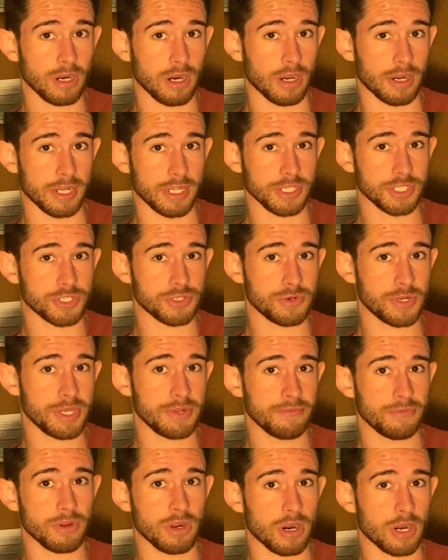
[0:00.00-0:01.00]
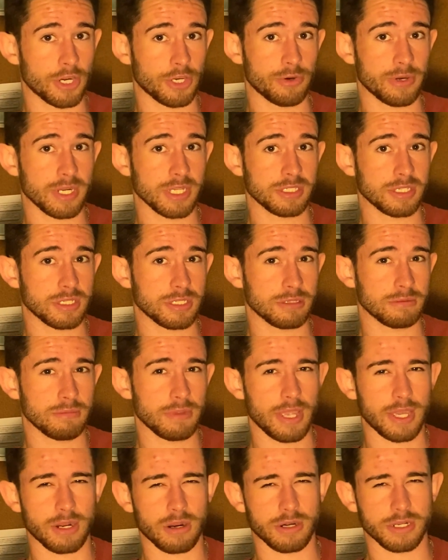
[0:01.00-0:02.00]
art history, art criticism,
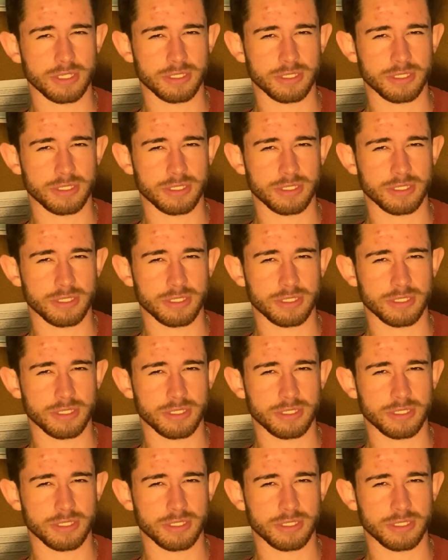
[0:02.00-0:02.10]
and art